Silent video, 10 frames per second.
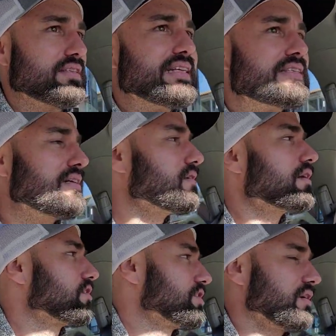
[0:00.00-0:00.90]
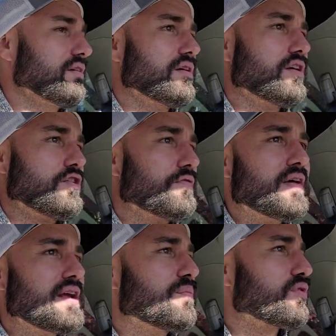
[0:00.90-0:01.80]
That's it in a nutshell. You're
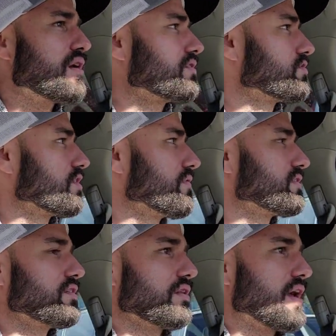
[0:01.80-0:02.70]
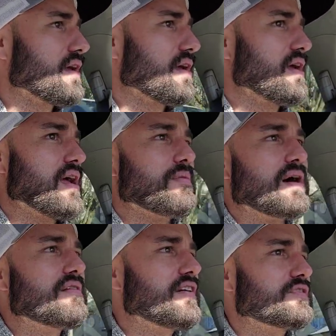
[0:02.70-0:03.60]
finding a product or service that you like. And
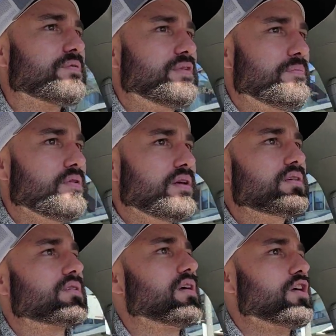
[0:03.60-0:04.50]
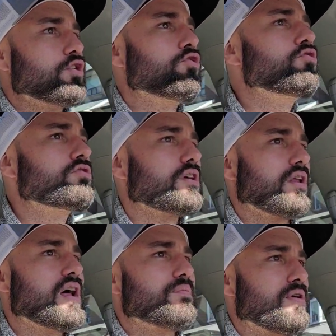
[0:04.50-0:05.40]
my advice for people is, you use a
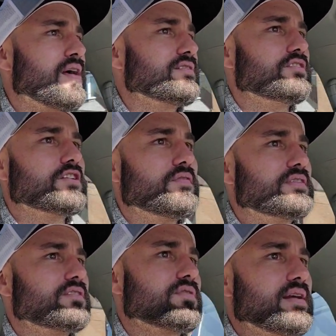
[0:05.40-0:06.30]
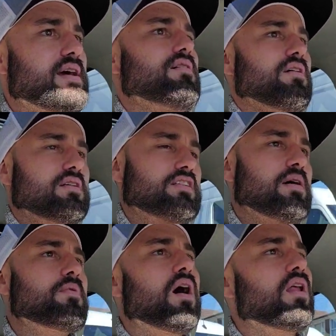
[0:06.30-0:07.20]
lot of products and services right now.
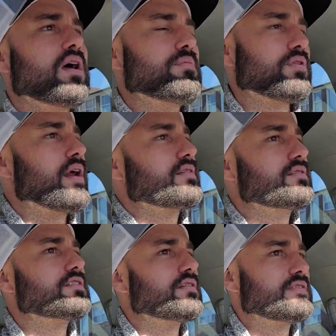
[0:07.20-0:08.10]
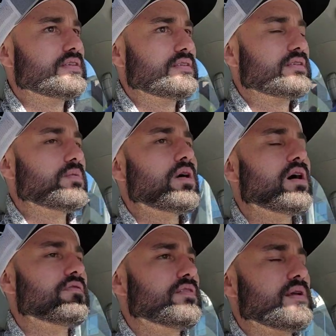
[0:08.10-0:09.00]
Some online products and services, some
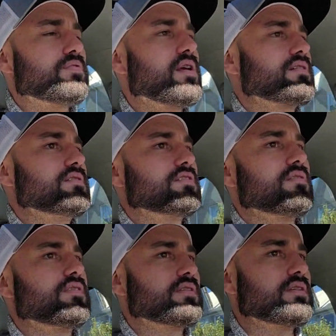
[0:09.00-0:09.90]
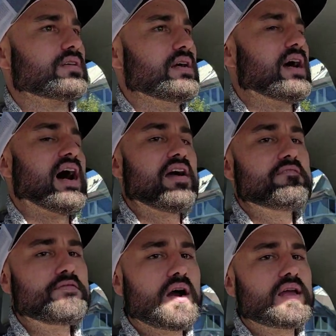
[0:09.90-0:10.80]
offline products and services. I
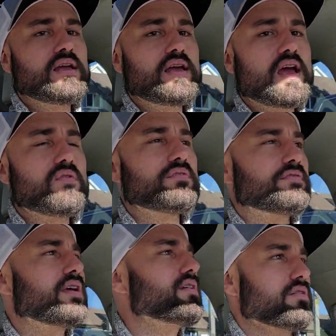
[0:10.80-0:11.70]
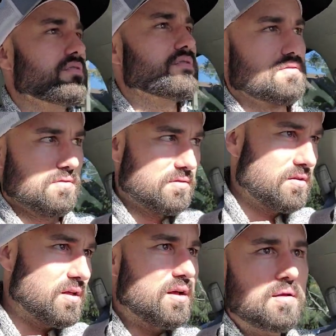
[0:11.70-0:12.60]
fucking guarantee you, you
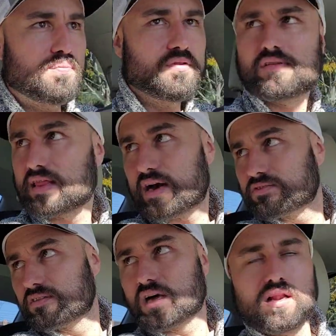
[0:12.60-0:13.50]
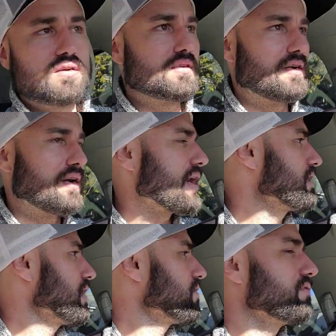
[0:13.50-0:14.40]
know, I'll put a thousand dollars on it. I
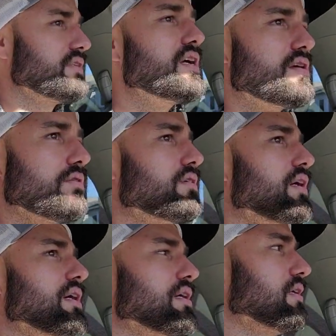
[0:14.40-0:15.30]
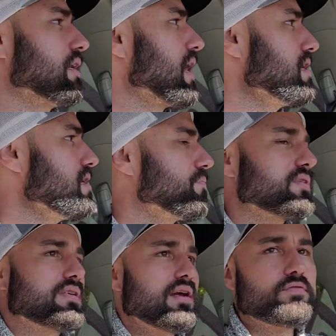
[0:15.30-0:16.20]
guarantee you, ninety
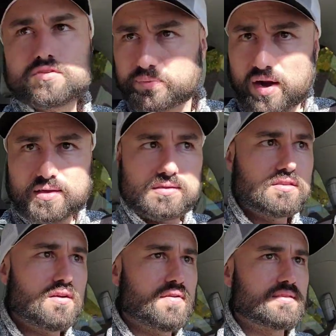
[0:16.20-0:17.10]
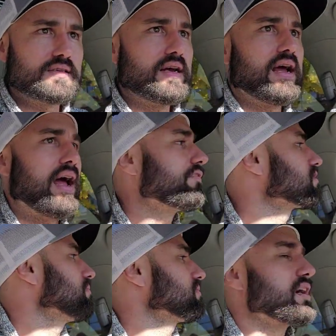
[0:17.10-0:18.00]
percent of those products and services have
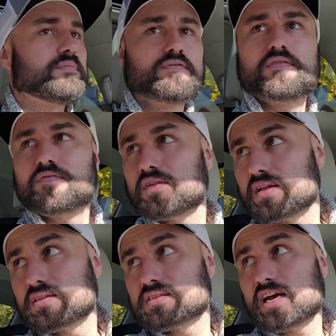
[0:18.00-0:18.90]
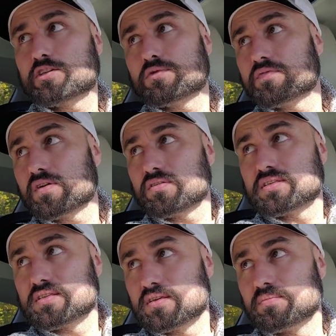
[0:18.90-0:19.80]
some type of affiliate slash referral
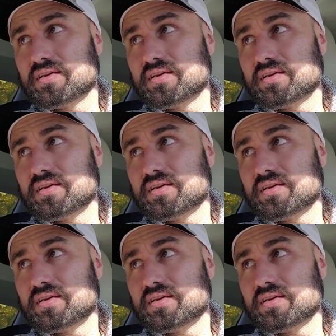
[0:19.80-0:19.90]
system.